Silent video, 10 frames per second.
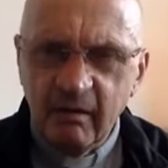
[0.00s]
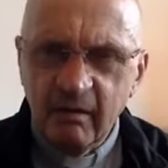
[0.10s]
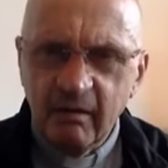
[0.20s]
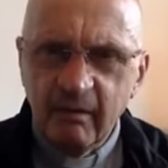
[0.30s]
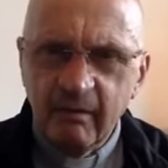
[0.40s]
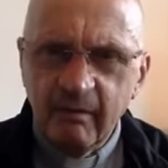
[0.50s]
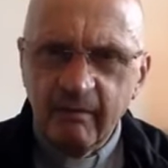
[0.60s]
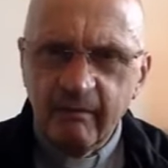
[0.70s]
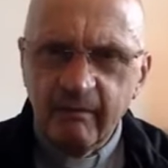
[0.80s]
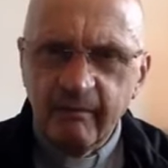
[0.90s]

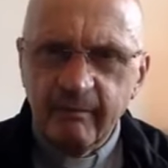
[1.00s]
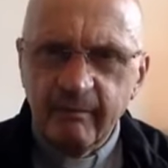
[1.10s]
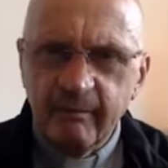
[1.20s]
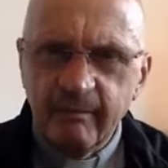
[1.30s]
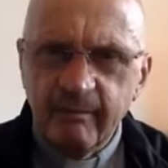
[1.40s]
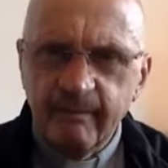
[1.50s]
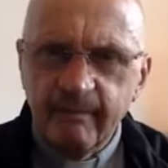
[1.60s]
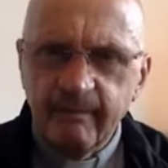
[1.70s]
[no speech]